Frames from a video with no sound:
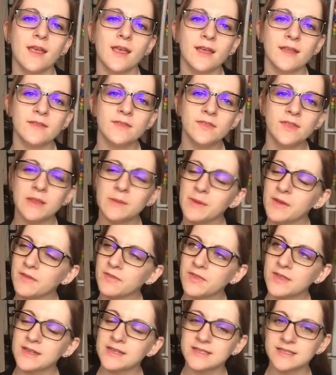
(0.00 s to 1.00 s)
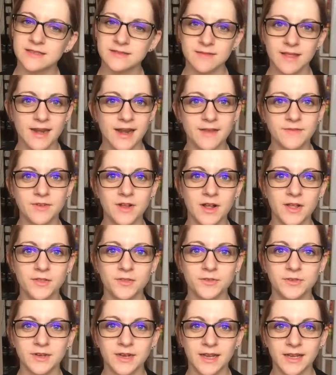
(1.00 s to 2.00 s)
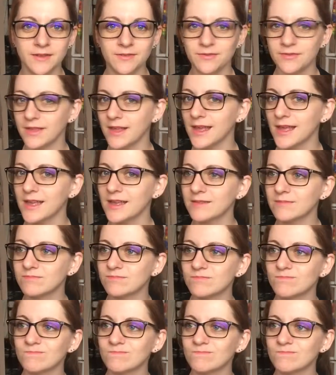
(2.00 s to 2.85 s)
and think about things that I've gone through life that,